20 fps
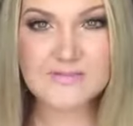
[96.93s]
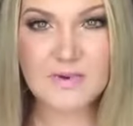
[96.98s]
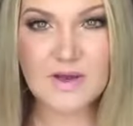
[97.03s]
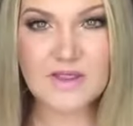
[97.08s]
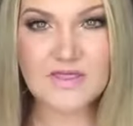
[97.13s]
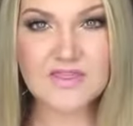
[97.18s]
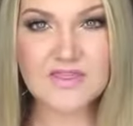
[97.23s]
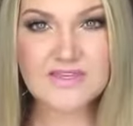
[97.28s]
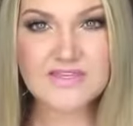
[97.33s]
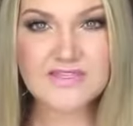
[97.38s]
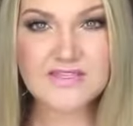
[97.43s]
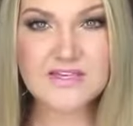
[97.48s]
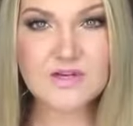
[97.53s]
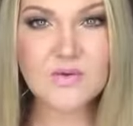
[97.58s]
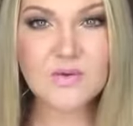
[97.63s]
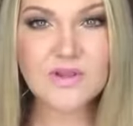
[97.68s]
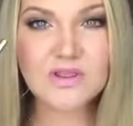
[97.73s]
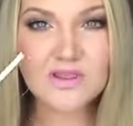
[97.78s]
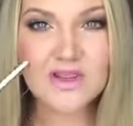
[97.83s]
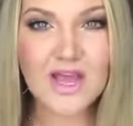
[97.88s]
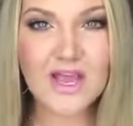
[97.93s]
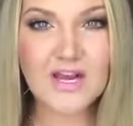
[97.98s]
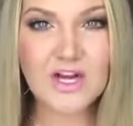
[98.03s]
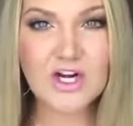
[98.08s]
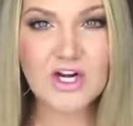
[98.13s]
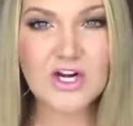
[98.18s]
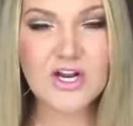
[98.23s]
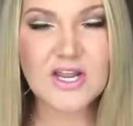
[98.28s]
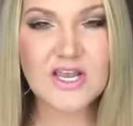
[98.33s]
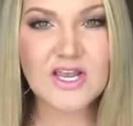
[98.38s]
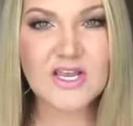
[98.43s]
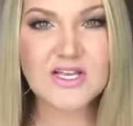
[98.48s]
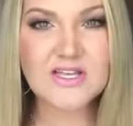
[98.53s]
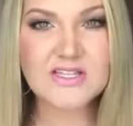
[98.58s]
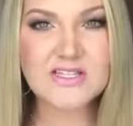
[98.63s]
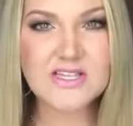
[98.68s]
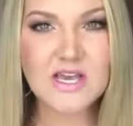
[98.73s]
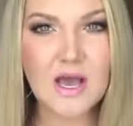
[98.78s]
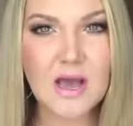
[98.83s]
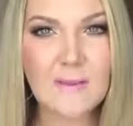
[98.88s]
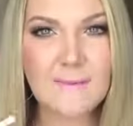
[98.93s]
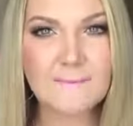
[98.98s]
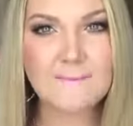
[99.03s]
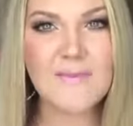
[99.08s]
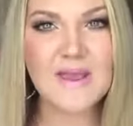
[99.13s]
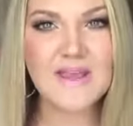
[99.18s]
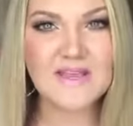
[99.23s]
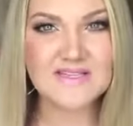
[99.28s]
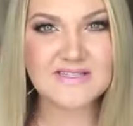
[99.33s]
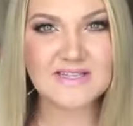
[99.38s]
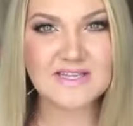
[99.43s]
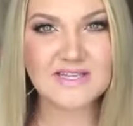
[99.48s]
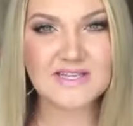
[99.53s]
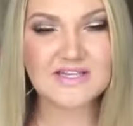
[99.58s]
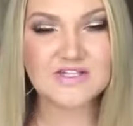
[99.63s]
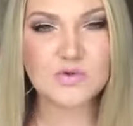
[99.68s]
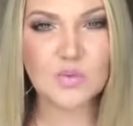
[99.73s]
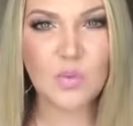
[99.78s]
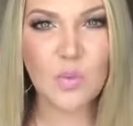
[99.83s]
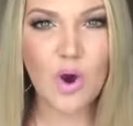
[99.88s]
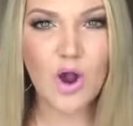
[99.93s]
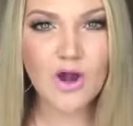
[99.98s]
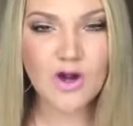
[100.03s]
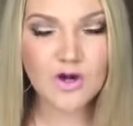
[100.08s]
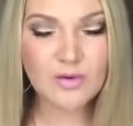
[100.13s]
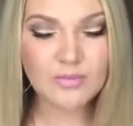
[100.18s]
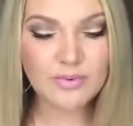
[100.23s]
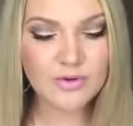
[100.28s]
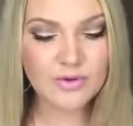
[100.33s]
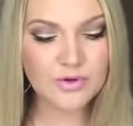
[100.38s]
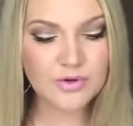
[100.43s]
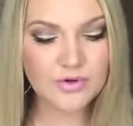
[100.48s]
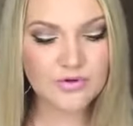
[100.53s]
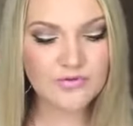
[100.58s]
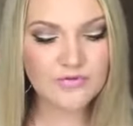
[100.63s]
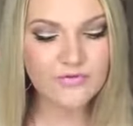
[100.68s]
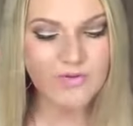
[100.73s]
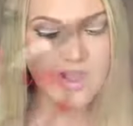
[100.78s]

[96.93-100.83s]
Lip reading: But this liquid liner is amazing. It's waterproof.